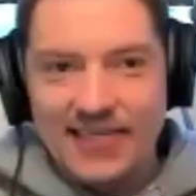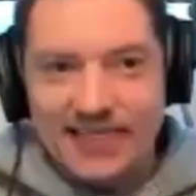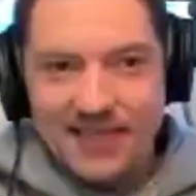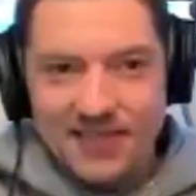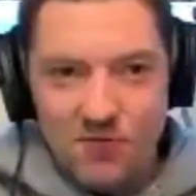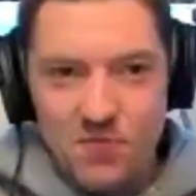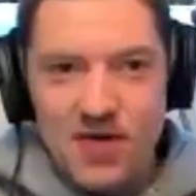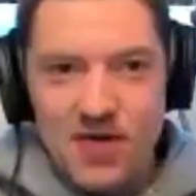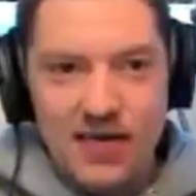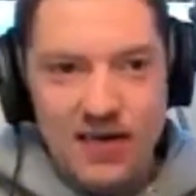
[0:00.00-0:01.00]
sent to
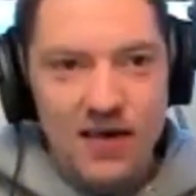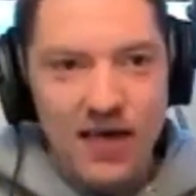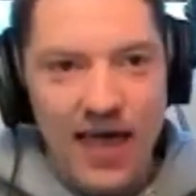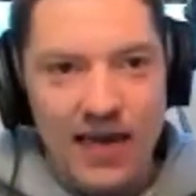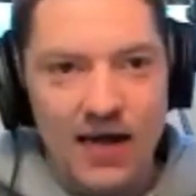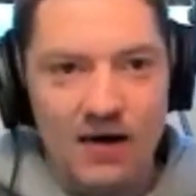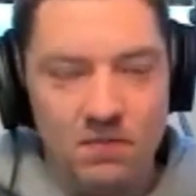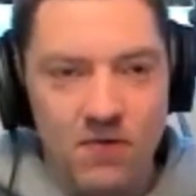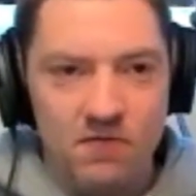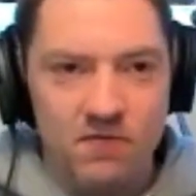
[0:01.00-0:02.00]
me and
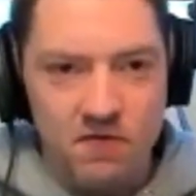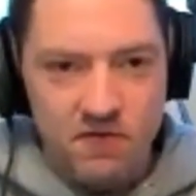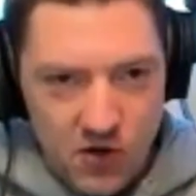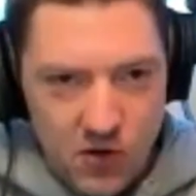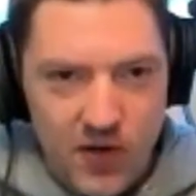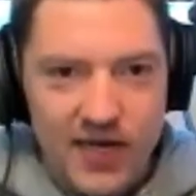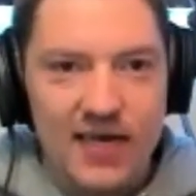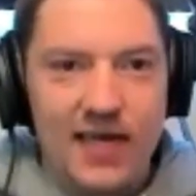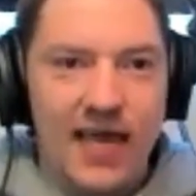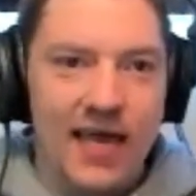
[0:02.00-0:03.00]
I'm, I'm reviewing
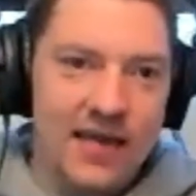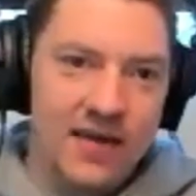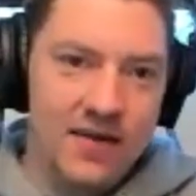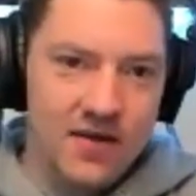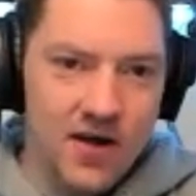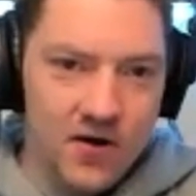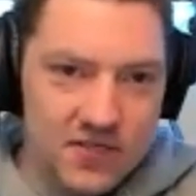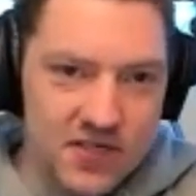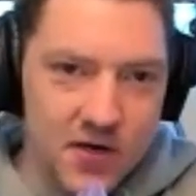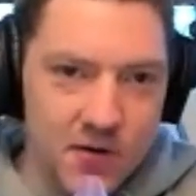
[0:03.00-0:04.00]
it and you know
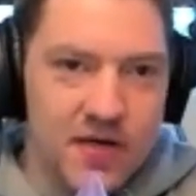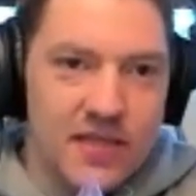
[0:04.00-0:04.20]
so